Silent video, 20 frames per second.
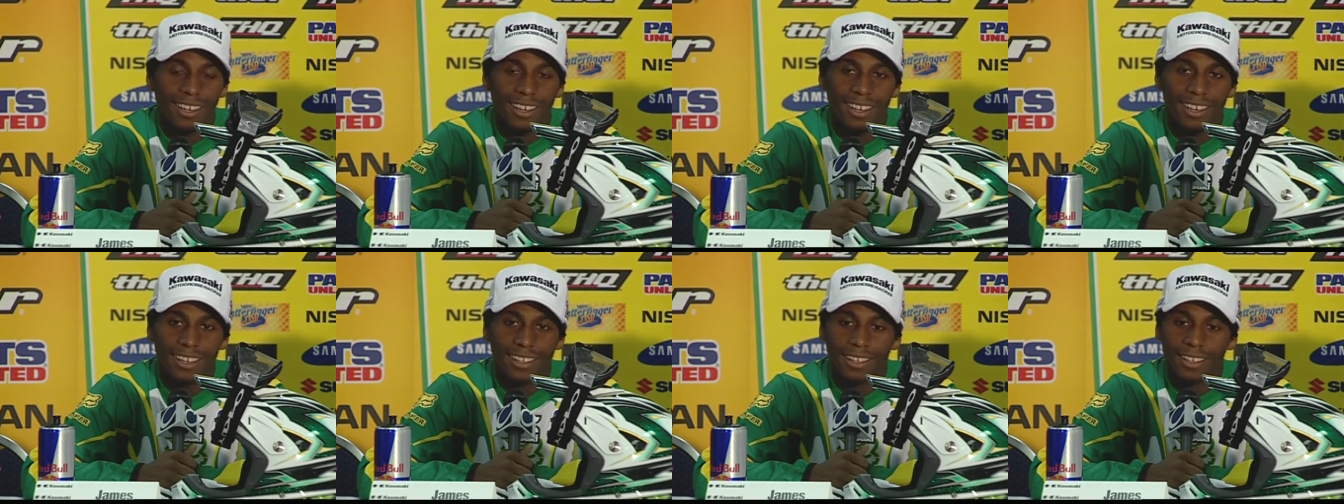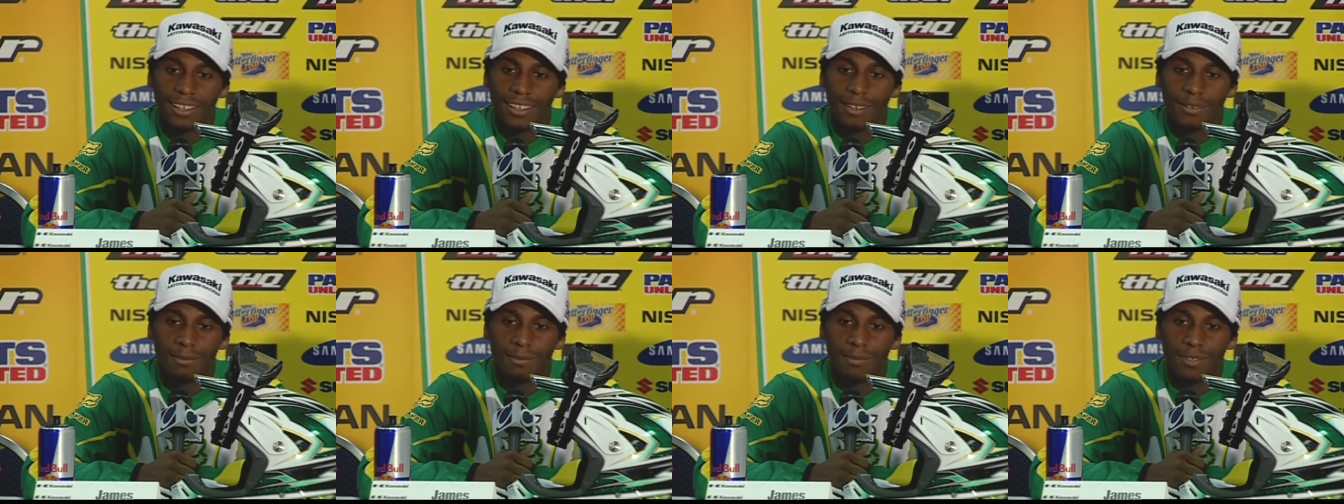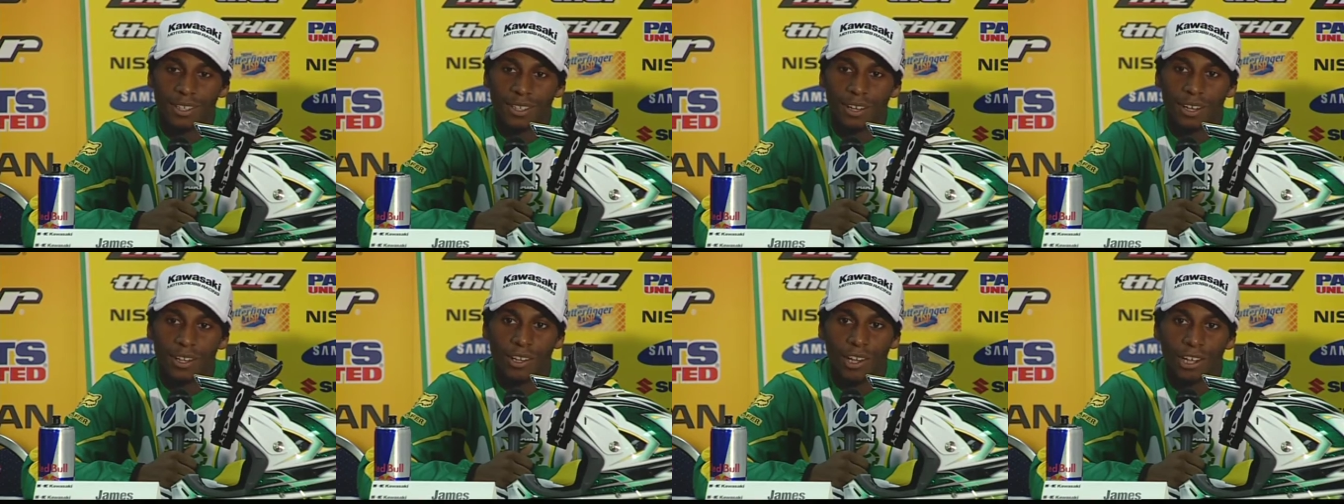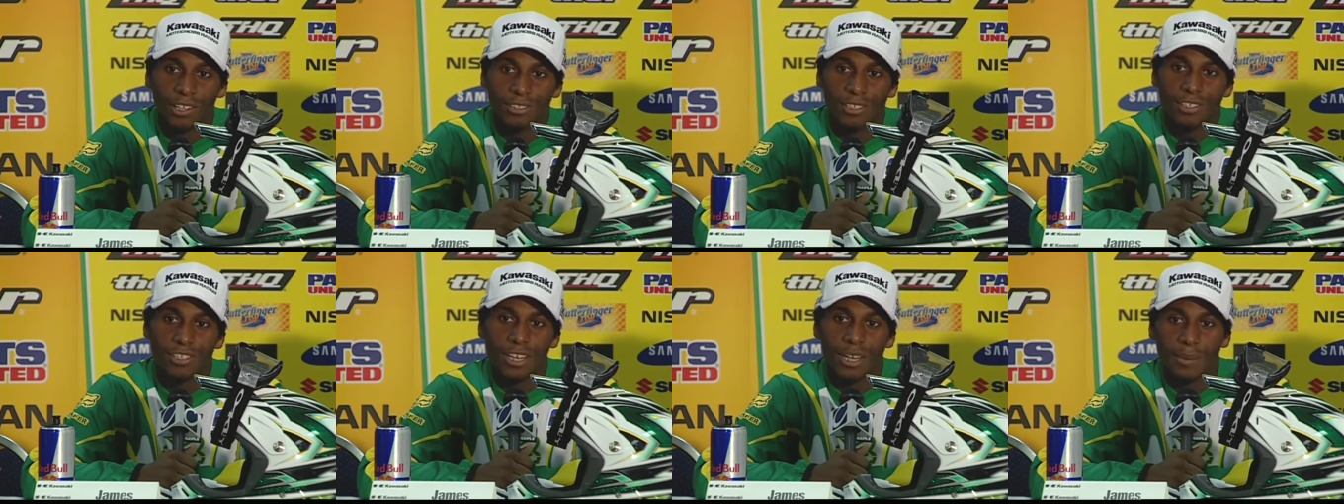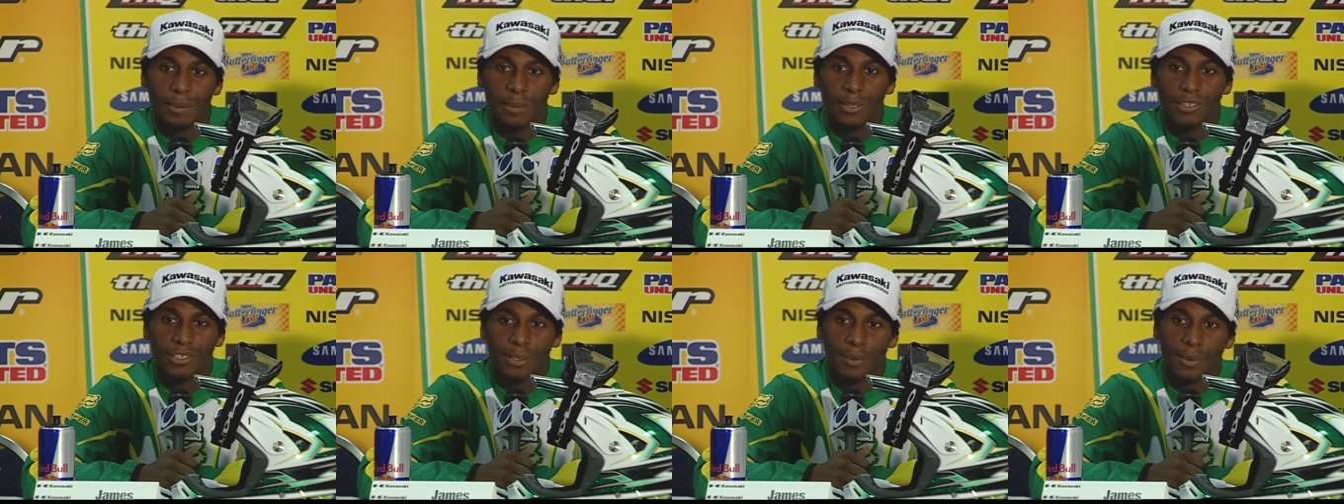and um, you know I lost the
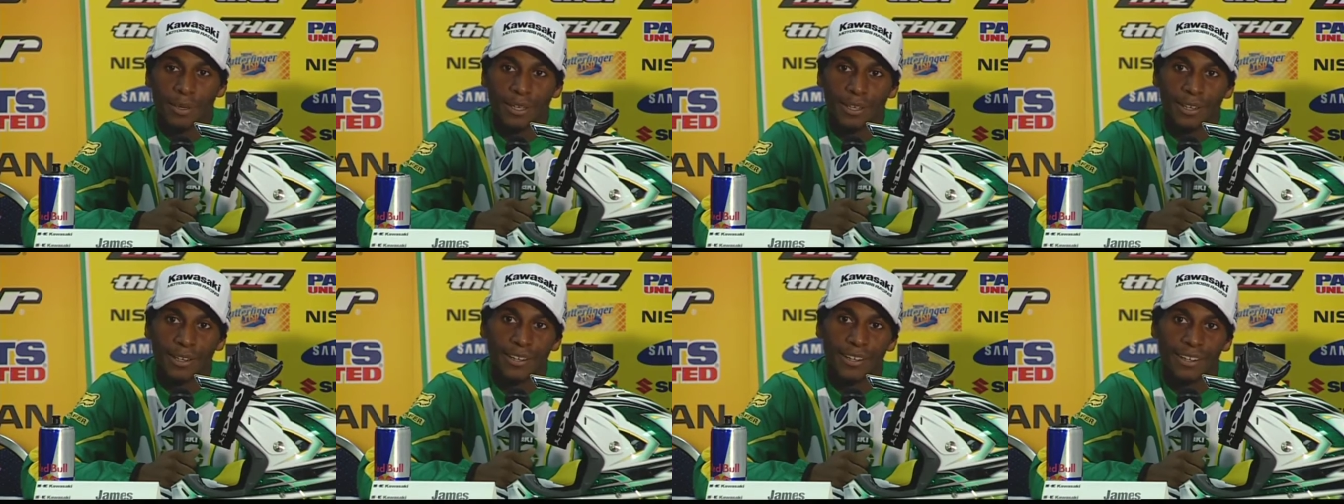championship there,